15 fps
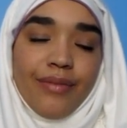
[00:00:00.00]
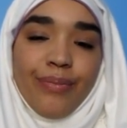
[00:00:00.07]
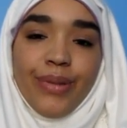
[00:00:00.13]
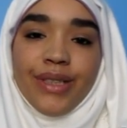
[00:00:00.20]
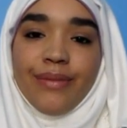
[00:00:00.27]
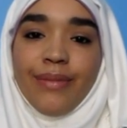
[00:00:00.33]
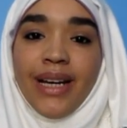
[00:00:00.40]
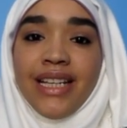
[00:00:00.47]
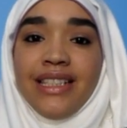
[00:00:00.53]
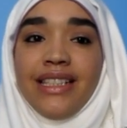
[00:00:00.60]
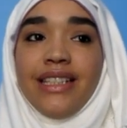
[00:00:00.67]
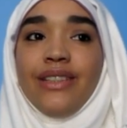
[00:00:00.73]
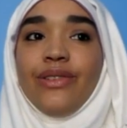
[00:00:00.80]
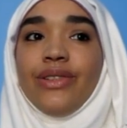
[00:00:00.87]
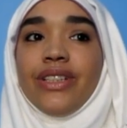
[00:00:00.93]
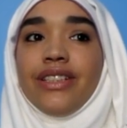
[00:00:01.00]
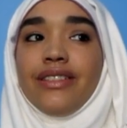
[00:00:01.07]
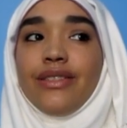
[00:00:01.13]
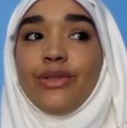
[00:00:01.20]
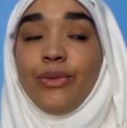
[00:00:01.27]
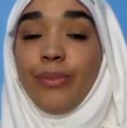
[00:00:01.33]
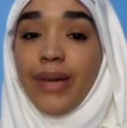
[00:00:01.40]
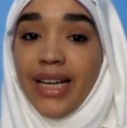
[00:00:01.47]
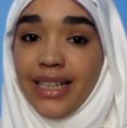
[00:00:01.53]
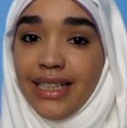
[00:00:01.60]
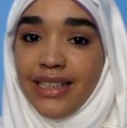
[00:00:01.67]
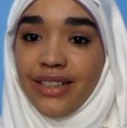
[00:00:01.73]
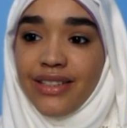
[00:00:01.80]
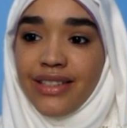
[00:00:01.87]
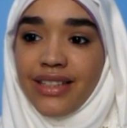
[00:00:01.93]
But my secret to my
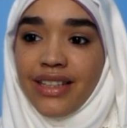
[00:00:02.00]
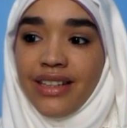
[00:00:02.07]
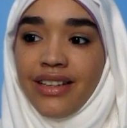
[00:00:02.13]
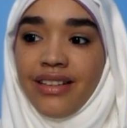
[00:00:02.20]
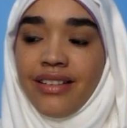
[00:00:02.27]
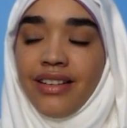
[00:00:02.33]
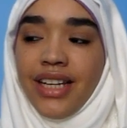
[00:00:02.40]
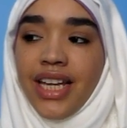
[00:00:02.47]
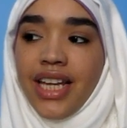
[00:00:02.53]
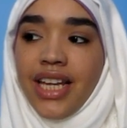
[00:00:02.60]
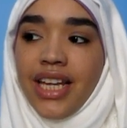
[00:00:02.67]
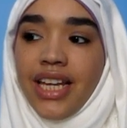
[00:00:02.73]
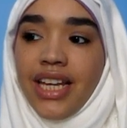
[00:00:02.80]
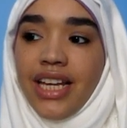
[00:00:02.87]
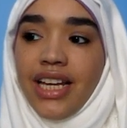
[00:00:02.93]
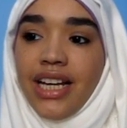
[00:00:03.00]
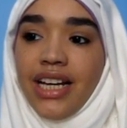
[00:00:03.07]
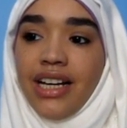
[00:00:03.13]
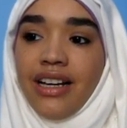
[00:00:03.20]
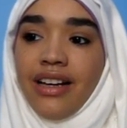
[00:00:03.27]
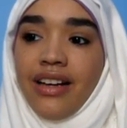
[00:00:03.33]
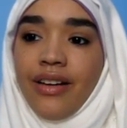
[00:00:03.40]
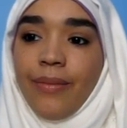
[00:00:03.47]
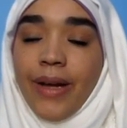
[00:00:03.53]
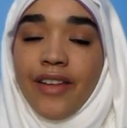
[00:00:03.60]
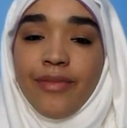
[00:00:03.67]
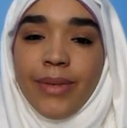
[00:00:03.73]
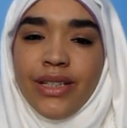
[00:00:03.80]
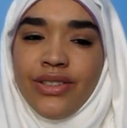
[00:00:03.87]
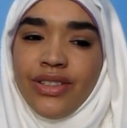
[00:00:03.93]
clear skin,
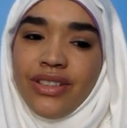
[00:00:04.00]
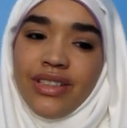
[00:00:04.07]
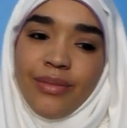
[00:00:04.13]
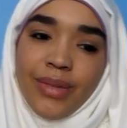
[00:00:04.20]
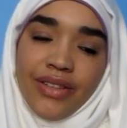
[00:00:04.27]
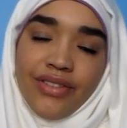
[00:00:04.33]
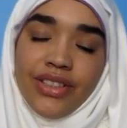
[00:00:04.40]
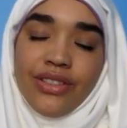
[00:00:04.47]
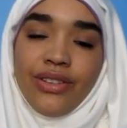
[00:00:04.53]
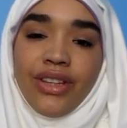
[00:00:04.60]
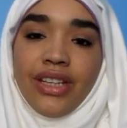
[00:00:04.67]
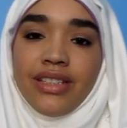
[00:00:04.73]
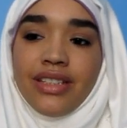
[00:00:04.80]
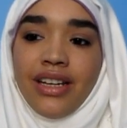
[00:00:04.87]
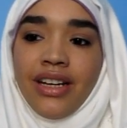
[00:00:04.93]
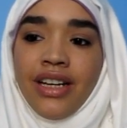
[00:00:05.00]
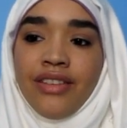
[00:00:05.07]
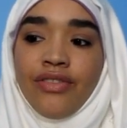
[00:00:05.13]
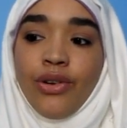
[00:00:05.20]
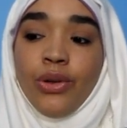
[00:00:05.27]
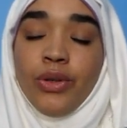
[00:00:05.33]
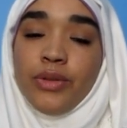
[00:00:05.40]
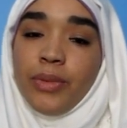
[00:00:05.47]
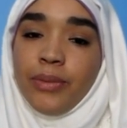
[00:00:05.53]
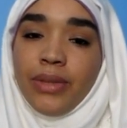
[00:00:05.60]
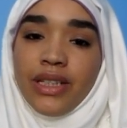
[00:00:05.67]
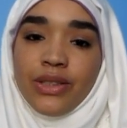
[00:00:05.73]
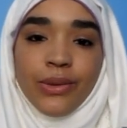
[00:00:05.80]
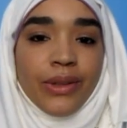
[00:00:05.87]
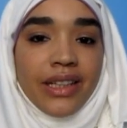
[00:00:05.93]
I've mentioned in my video that I've always been
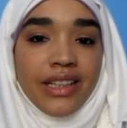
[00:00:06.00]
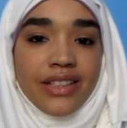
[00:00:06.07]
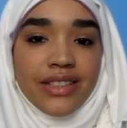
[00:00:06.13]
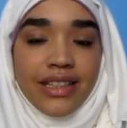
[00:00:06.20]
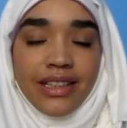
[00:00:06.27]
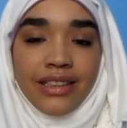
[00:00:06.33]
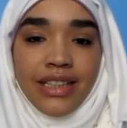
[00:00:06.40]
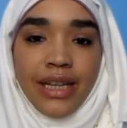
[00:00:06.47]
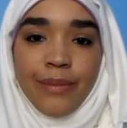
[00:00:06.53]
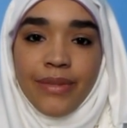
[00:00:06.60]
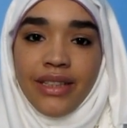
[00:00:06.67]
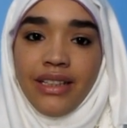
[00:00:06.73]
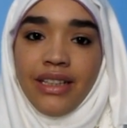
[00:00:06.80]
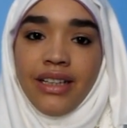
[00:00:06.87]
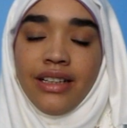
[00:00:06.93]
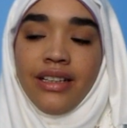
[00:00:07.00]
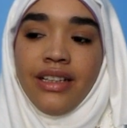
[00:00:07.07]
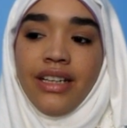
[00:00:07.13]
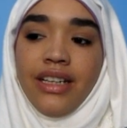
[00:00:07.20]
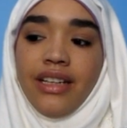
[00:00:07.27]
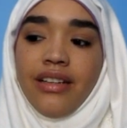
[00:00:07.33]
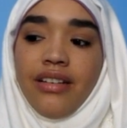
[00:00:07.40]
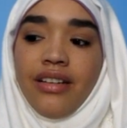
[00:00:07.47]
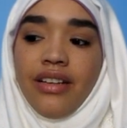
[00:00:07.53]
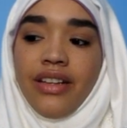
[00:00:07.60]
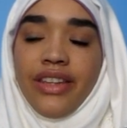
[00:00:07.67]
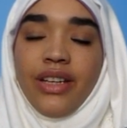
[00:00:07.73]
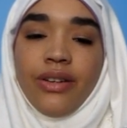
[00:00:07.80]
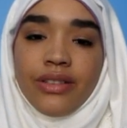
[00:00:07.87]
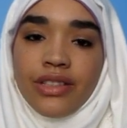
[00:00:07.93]
blessed with clear skin, alhamdulillah.
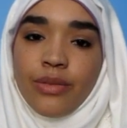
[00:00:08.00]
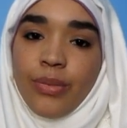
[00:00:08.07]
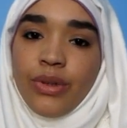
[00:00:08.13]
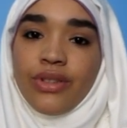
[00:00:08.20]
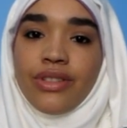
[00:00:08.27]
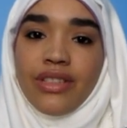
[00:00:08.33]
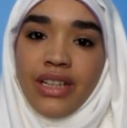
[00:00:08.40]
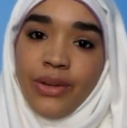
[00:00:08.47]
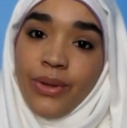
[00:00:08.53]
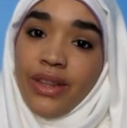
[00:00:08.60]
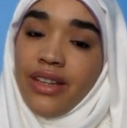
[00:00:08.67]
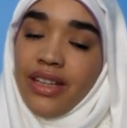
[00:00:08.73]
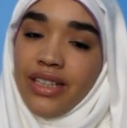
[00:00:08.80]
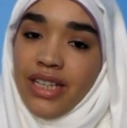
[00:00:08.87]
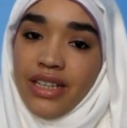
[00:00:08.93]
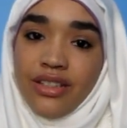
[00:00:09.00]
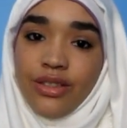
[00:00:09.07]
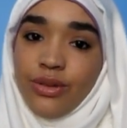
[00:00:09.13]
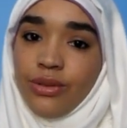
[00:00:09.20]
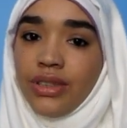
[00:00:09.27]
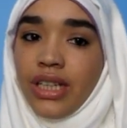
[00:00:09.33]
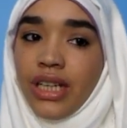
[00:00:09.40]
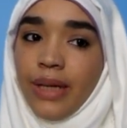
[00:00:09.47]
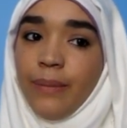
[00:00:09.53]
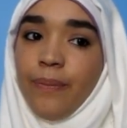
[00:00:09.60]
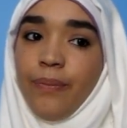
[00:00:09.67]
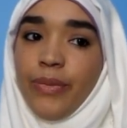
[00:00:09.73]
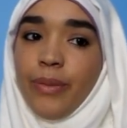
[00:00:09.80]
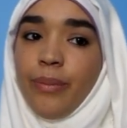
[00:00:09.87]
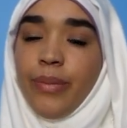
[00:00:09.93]
The odd spots now and then, yes, do come,
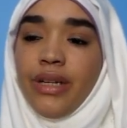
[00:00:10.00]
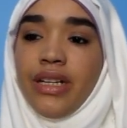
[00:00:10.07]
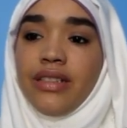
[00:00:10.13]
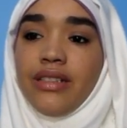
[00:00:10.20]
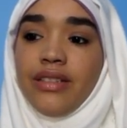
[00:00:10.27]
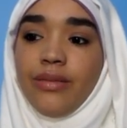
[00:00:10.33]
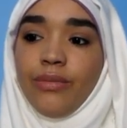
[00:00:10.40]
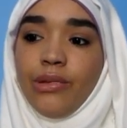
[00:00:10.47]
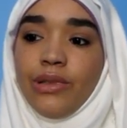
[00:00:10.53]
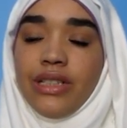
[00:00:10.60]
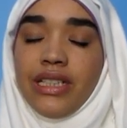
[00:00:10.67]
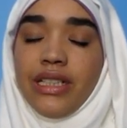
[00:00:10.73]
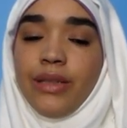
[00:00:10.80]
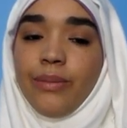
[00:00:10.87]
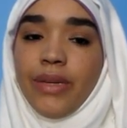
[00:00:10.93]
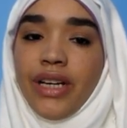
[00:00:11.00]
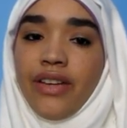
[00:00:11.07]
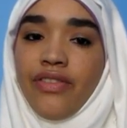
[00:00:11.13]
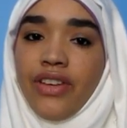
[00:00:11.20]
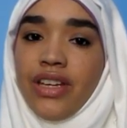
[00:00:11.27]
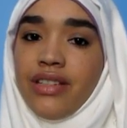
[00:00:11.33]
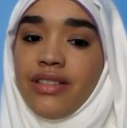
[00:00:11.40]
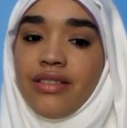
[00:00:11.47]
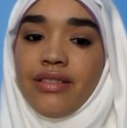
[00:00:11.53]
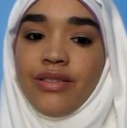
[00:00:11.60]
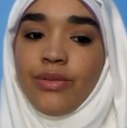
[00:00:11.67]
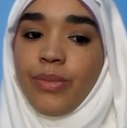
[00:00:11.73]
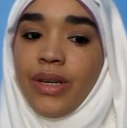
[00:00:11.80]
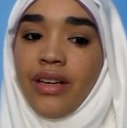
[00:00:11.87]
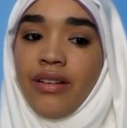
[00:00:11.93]
but mostly my face has
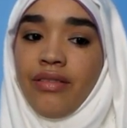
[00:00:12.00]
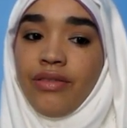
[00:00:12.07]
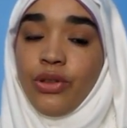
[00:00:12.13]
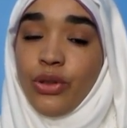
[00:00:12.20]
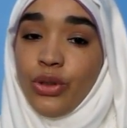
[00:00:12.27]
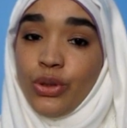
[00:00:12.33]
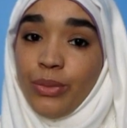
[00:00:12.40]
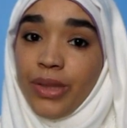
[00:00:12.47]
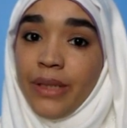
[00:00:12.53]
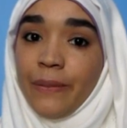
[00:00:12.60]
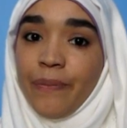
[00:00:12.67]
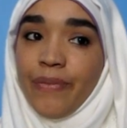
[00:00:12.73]
been good to me.